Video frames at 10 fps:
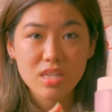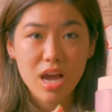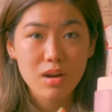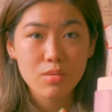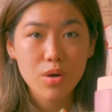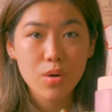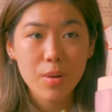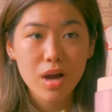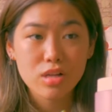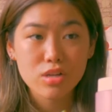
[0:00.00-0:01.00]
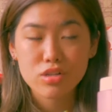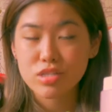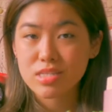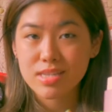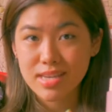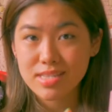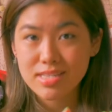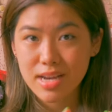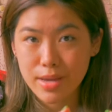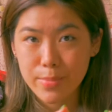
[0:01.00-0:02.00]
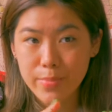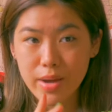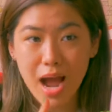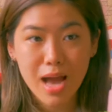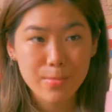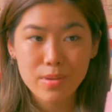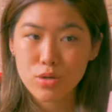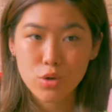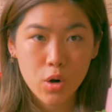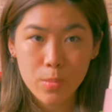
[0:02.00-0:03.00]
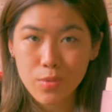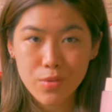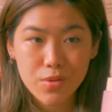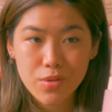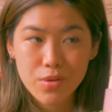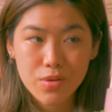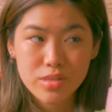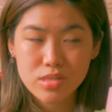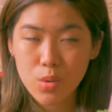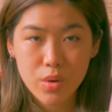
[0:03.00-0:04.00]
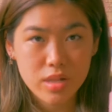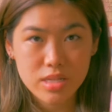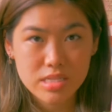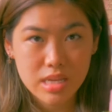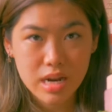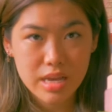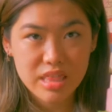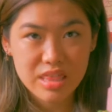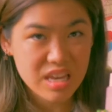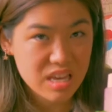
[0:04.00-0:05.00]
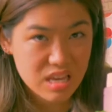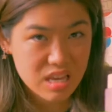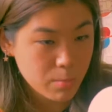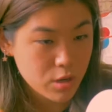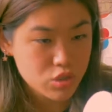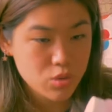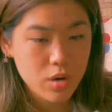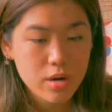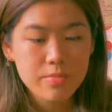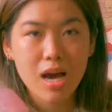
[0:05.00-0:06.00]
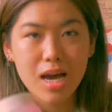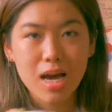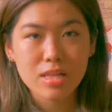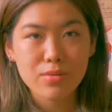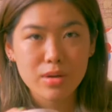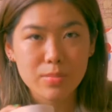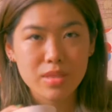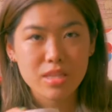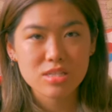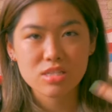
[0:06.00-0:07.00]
I don't know about your skin type. I'm a normal to oily skin, I think. I'm not sure. I highly recommend this.